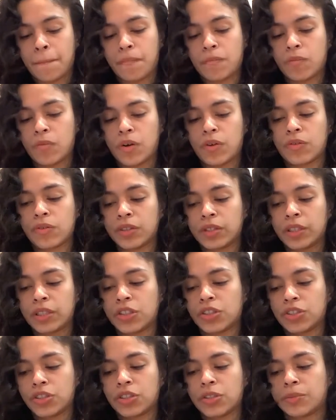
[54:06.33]
What
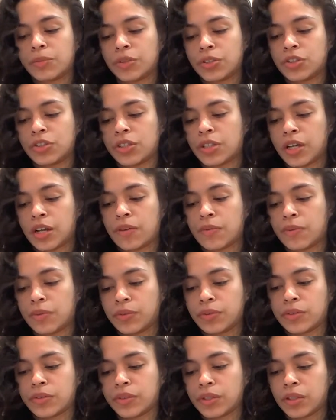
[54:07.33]
relationship did she have
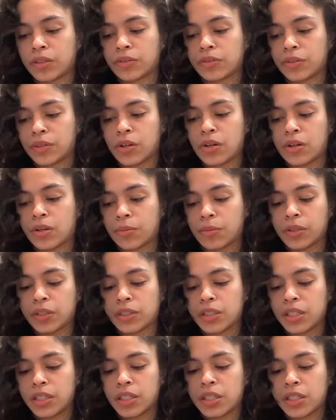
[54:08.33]
with Dr. Ricardo
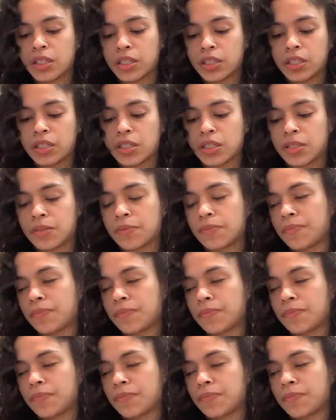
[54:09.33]
Martinez?